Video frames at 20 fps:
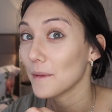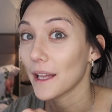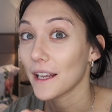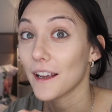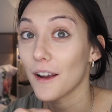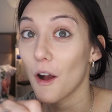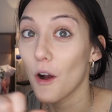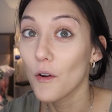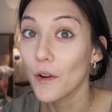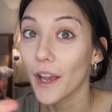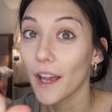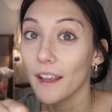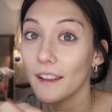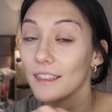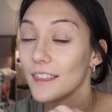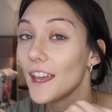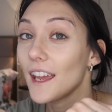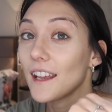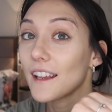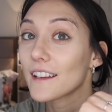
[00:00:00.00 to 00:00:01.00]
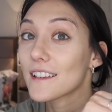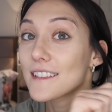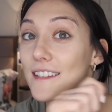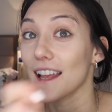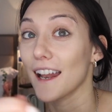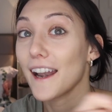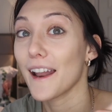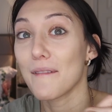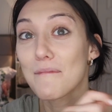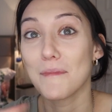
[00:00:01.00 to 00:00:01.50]
like, okay, thanks,
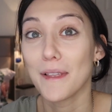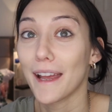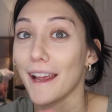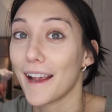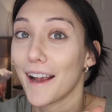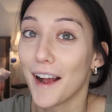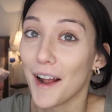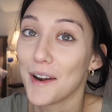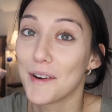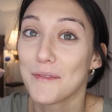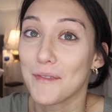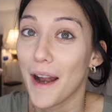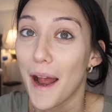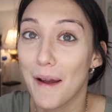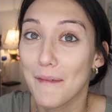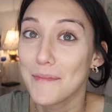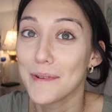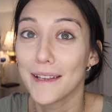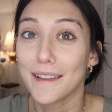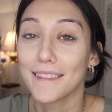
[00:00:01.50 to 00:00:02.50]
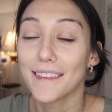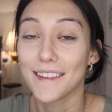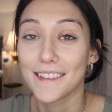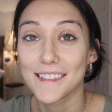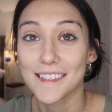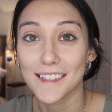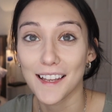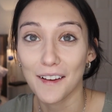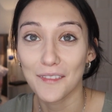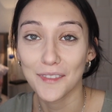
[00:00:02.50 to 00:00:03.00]
and I'm like unwrapping the
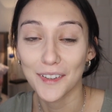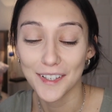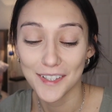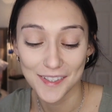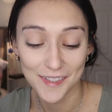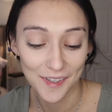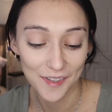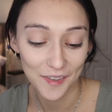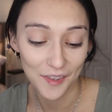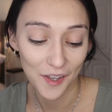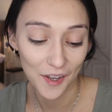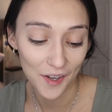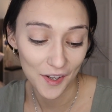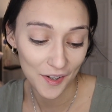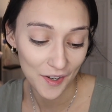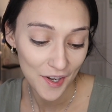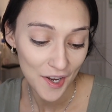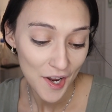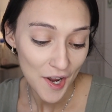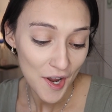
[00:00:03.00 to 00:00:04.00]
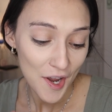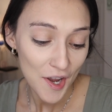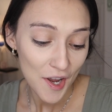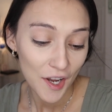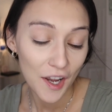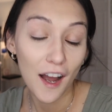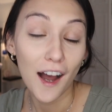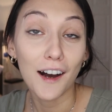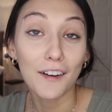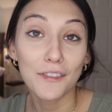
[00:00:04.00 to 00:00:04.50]
stuff on the
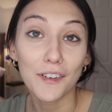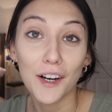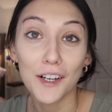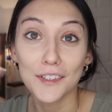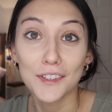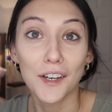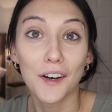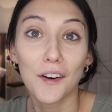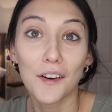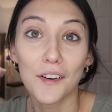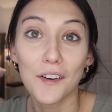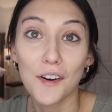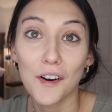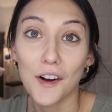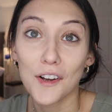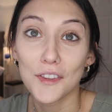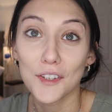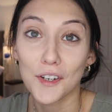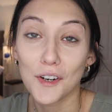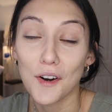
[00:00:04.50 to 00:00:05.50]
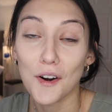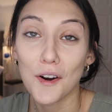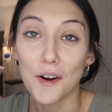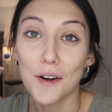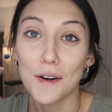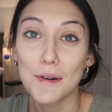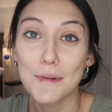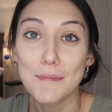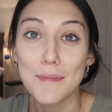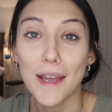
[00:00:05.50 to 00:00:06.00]
cuff on their
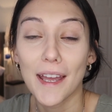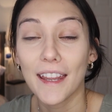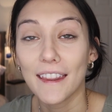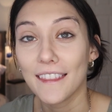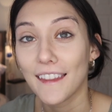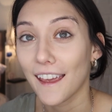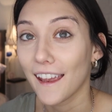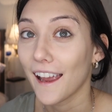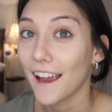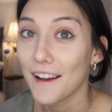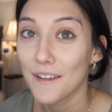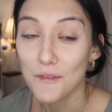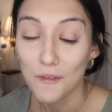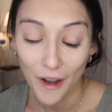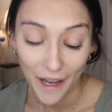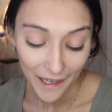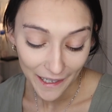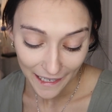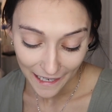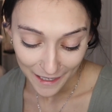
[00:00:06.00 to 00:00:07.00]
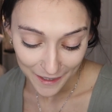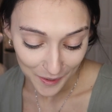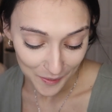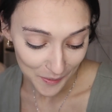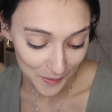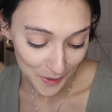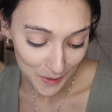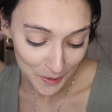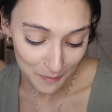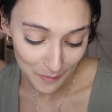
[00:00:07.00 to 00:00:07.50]
arm, and like I ran out of the
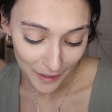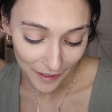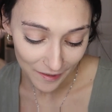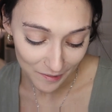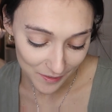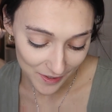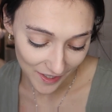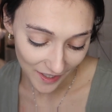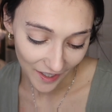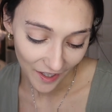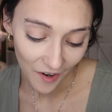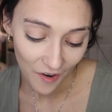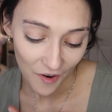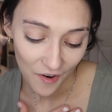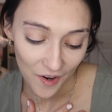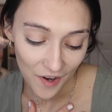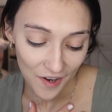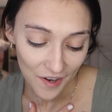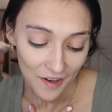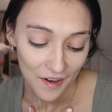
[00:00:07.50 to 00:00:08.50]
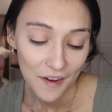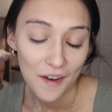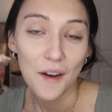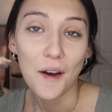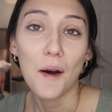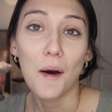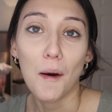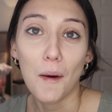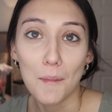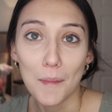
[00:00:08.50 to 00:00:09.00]
room and I was like,
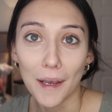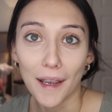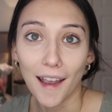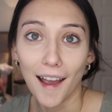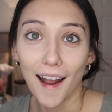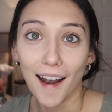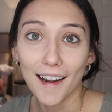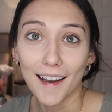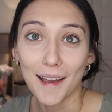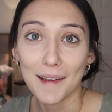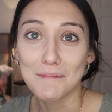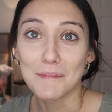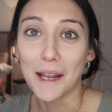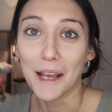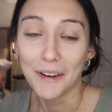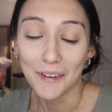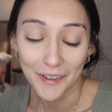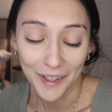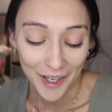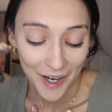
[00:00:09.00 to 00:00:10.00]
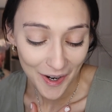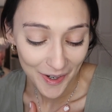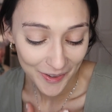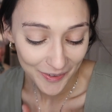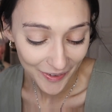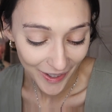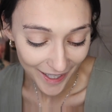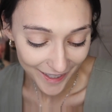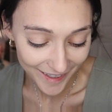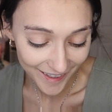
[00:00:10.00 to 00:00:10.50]
oh my god, I'm never
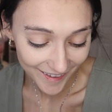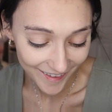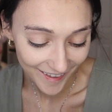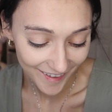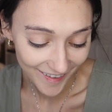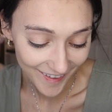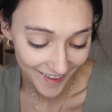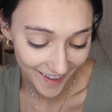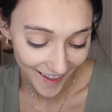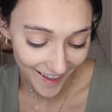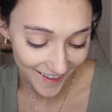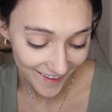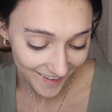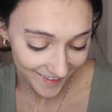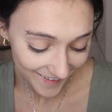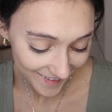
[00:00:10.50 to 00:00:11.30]
going back in there again.